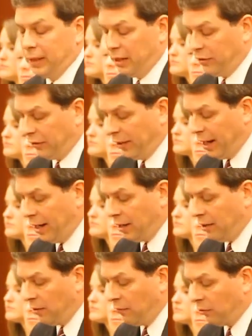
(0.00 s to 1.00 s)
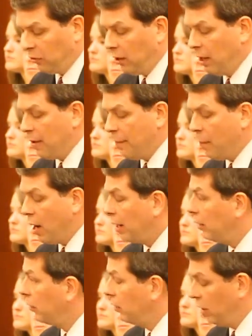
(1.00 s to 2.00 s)
is slated to receive a
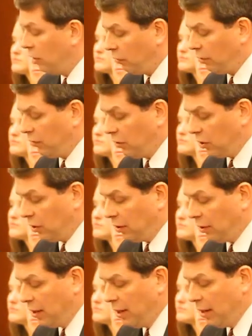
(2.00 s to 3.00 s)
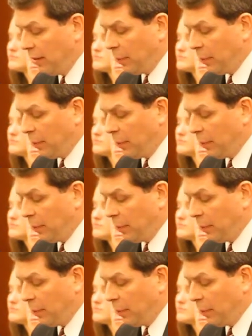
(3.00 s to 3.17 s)
modest increase this year,